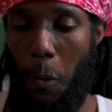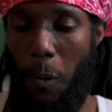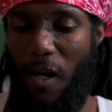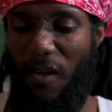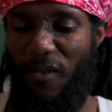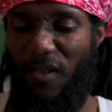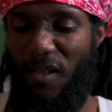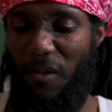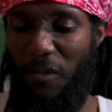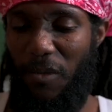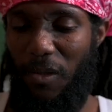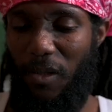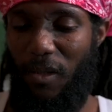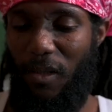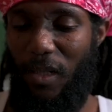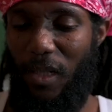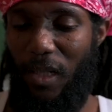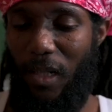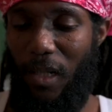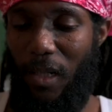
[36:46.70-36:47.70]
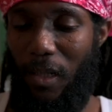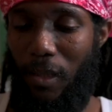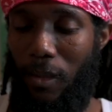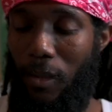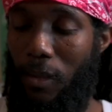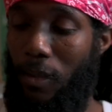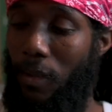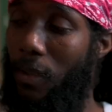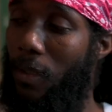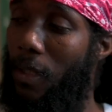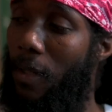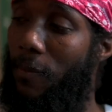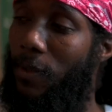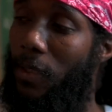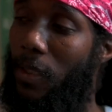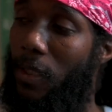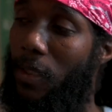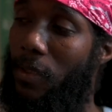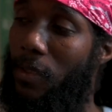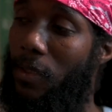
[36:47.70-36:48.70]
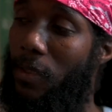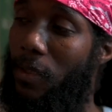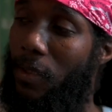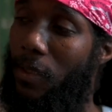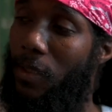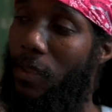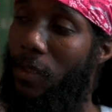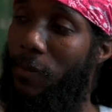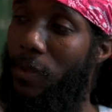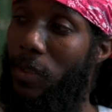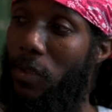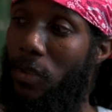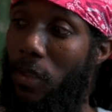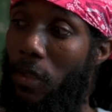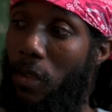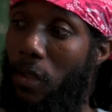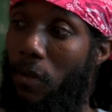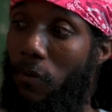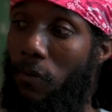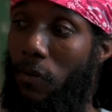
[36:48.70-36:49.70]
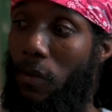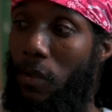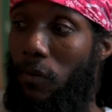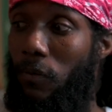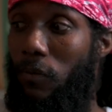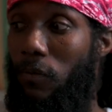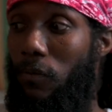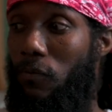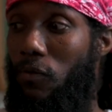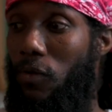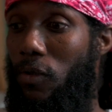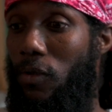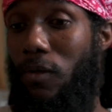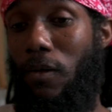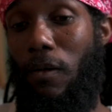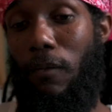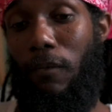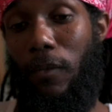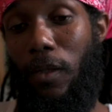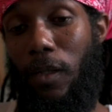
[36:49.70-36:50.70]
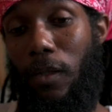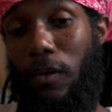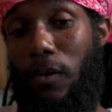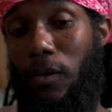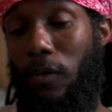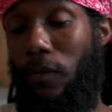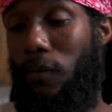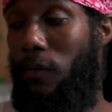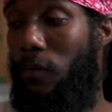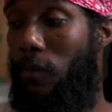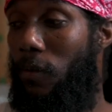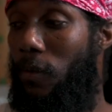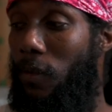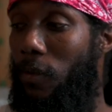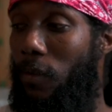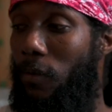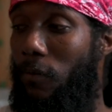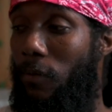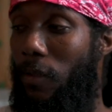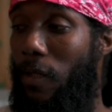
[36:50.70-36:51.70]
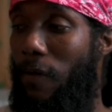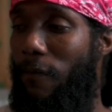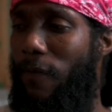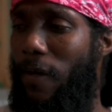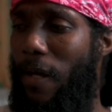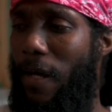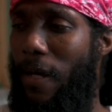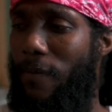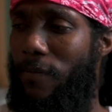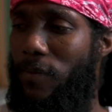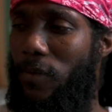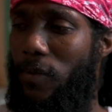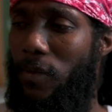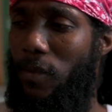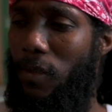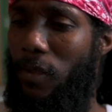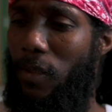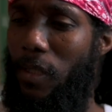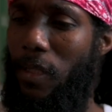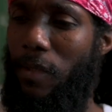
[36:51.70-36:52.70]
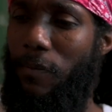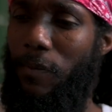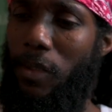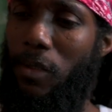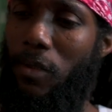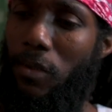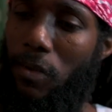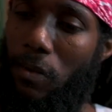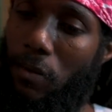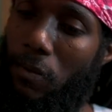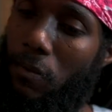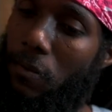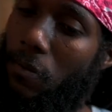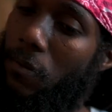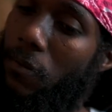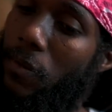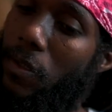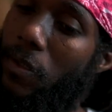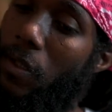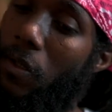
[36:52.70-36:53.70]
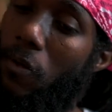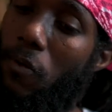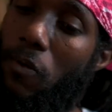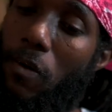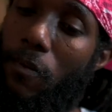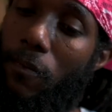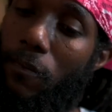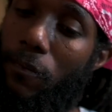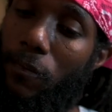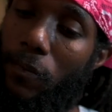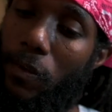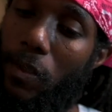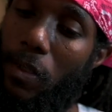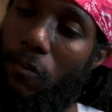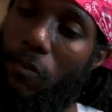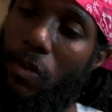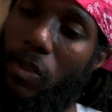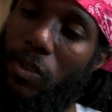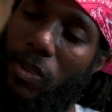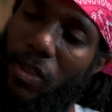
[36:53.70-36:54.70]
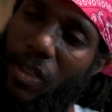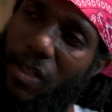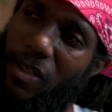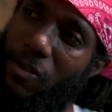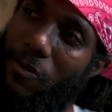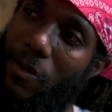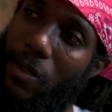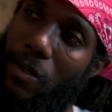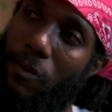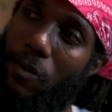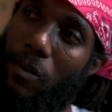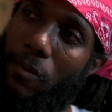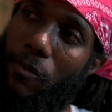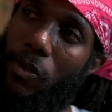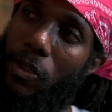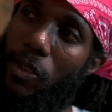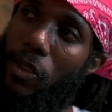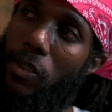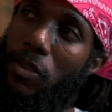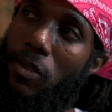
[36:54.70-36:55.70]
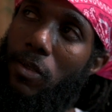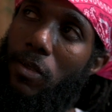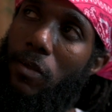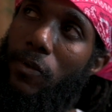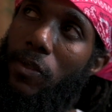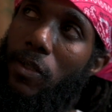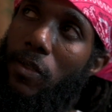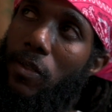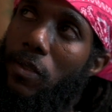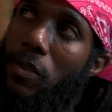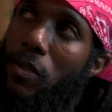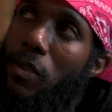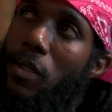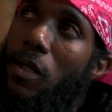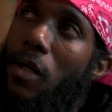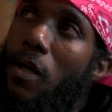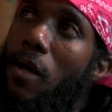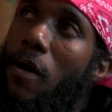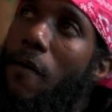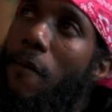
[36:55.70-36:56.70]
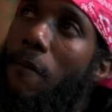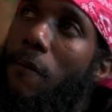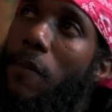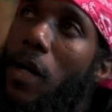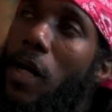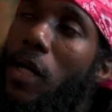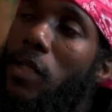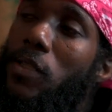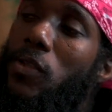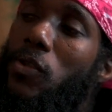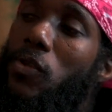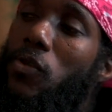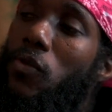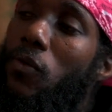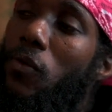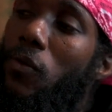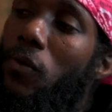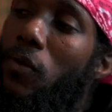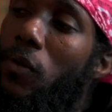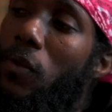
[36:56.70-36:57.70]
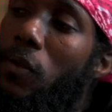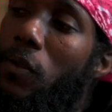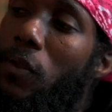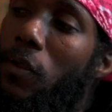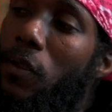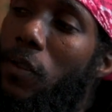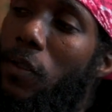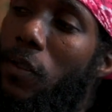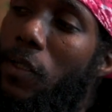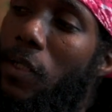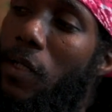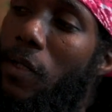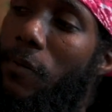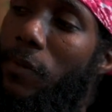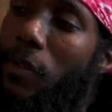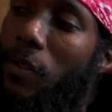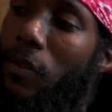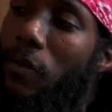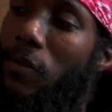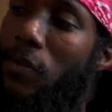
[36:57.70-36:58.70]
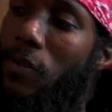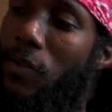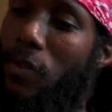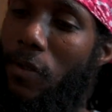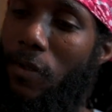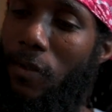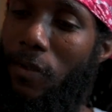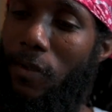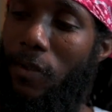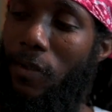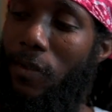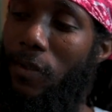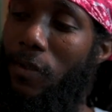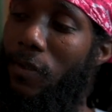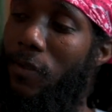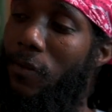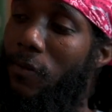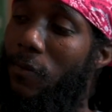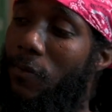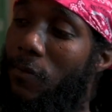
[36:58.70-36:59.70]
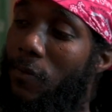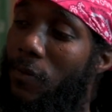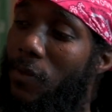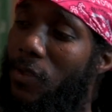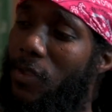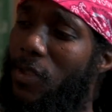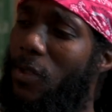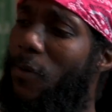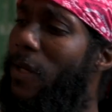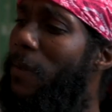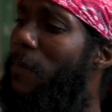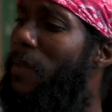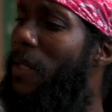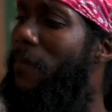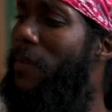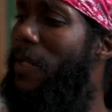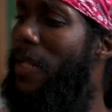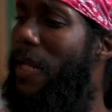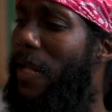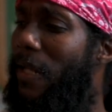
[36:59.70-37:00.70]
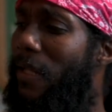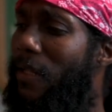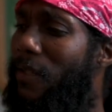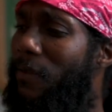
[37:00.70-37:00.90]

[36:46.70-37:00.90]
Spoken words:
We have some little liquor in the cabinet, you know what I mean? So okay. We just bring something on us. All the vibes, you know what I mean? So we just go home. But she says she want to come on here, so some of us pass through, you know what I mean? So why baby there?